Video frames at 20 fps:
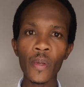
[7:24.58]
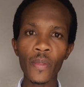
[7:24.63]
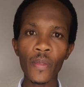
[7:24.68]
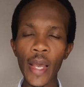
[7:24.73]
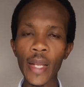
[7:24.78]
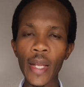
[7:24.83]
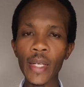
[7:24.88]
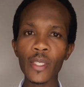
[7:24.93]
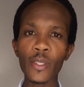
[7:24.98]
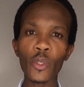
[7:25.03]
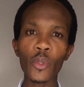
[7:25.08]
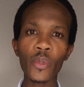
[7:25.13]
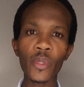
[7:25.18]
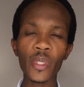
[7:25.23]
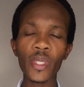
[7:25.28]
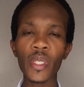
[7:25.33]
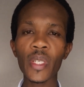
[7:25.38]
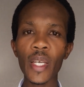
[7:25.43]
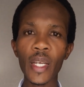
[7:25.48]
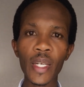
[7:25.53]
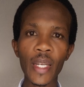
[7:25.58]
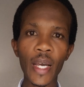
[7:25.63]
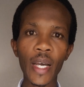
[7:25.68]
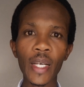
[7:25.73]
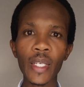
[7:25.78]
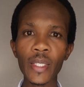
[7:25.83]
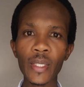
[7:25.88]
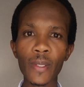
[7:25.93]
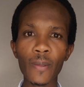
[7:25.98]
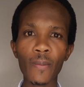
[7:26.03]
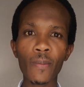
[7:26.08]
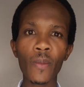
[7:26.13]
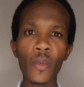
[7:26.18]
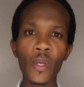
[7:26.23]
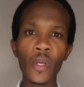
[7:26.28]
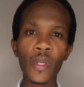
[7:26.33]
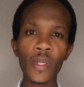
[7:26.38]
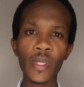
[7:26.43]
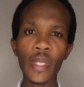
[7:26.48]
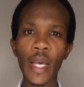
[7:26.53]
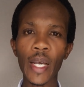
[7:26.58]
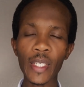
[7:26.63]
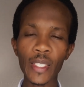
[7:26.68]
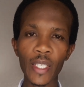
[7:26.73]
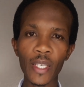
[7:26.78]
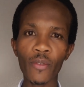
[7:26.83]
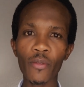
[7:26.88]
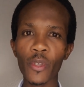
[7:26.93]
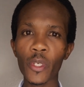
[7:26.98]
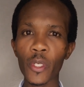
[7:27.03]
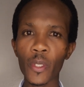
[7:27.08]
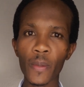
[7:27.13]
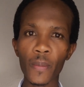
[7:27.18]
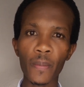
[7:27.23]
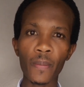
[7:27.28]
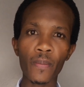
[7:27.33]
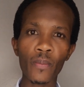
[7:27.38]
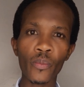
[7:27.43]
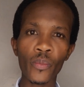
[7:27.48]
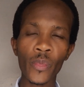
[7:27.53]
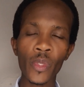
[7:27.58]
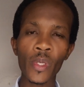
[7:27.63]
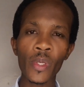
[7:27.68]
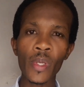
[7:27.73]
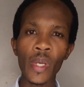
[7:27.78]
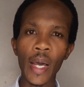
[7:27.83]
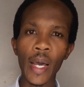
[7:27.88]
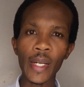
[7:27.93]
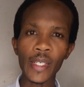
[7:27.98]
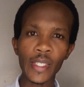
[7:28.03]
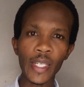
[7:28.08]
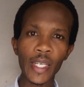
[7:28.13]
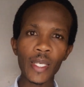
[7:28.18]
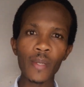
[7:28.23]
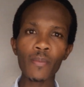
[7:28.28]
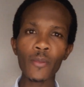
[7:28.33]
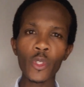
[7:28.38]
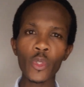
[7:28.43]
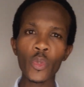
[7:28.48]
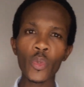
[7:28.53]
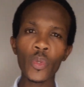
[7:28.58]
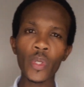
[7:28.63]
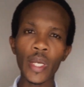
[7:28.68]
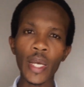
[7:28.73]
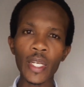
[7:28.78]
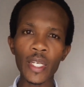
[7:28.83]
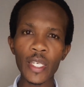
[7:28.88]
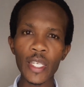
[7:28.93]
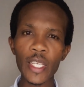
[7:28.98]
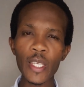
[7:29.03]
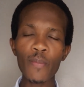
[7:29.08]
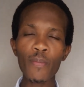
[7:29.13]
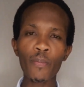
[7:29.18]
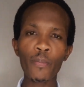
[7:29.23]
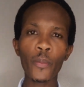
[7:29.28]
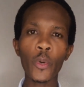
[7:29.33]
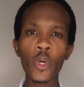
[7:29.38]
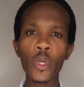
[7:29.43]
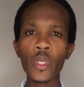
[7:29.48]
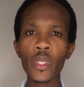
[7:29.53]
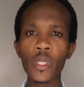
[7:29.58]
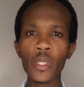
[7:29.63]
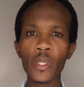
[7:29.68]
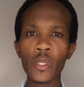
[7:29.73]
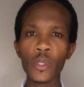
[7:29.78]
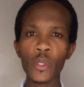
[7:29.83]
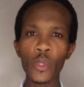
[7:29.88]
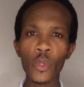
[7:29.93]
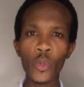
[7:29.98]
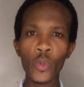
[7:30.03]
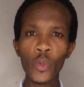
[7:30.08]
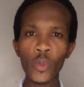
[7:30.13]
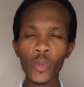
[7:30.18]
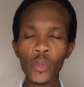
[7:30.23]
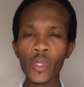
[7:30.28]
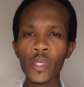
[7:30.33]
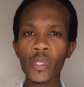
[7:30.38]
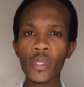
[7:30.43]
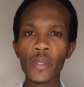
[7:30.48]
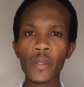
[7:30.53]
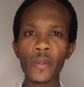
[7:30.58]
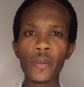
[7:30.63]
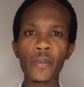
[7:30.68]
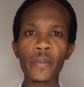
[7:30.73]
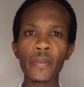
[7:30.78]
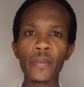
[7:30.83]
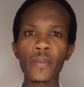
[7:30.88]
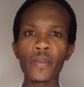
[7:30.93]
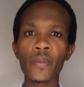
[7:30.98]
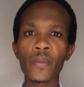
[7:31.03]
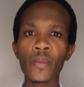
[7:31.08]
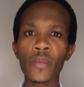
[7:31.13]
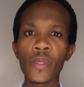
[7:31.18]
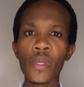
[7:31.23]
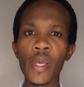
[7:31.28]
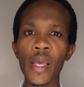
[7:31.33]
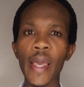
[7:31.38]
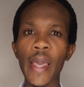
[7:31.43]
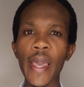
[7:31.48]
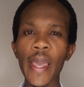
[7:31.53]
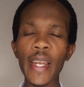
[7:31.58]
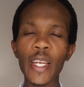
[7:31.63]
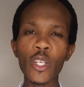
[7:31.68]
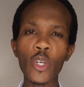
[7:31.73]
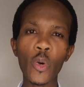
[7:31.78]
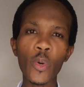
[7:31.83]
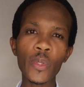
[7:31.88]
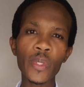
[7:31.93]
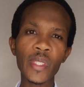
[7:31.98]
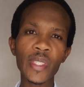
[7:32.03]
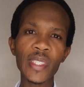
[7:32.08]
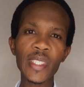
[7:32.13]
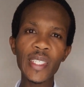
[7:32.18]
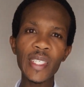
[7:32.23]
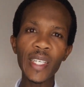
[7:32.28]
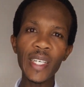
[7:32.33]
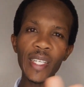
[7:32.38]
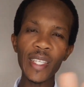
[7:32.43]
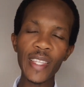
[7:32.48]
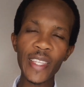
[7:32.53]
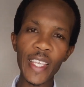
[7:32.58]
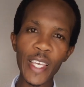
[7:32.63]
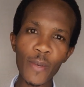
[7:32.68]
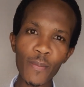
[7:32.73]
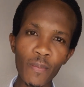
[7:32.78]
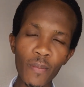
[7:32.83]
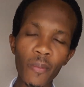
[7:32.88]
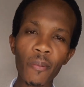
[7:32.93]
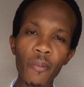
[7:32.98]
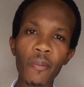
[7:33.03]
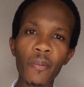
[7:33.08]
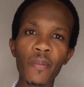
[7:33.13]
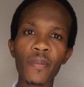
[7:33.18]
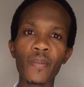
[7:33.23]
That is considered as tax evasion. At times you can import goods and conceal them,